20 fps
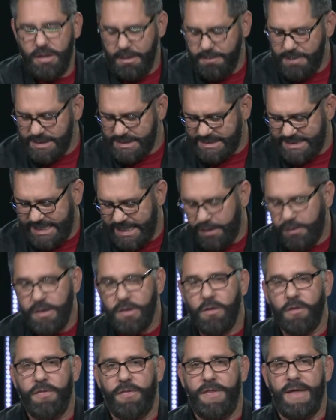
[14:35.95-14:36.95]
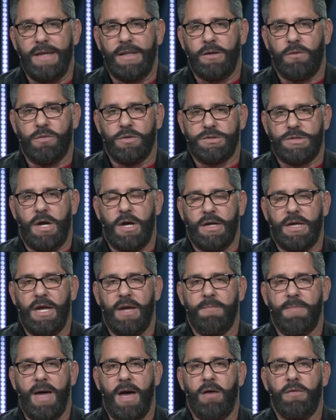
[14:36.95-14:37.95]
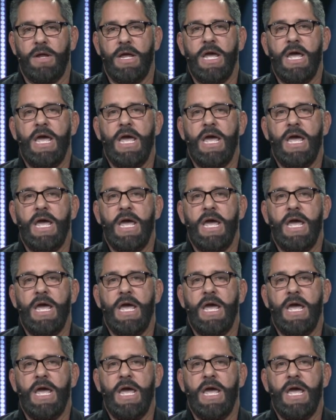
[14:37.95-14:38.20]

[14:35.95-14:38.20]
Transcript: the material thing that we're talking about,